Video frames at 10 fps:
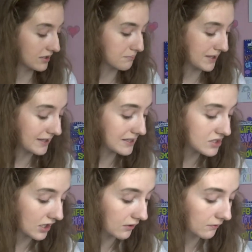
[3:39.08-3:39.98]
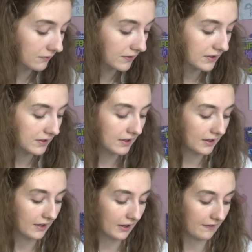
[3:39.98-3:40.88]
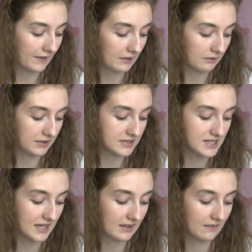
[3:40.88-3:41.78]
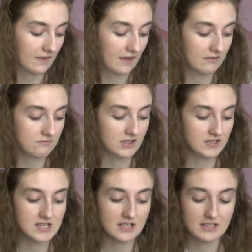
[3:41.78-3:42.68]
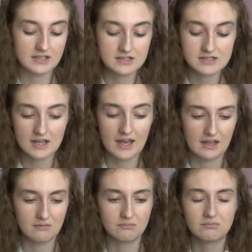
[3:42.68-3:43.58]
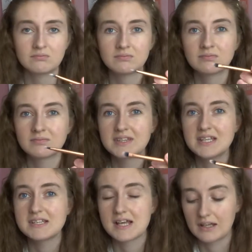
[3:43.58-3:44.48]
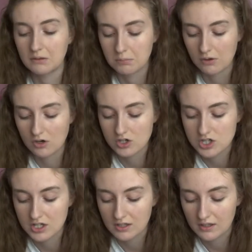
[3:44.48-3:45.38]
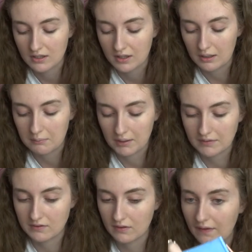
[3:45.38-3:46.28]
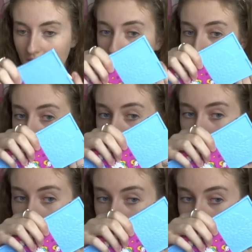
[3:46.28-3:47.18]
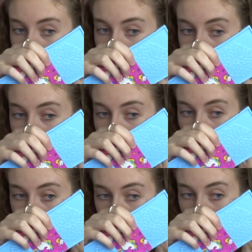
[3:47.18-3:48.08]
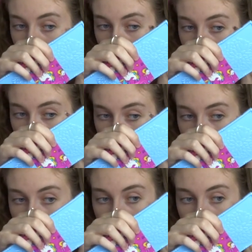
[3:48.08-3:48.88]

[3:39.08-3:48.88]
pinky tone. And then I'm going to take the Real Techniques detail brush and put this on the high points of my cheekbones.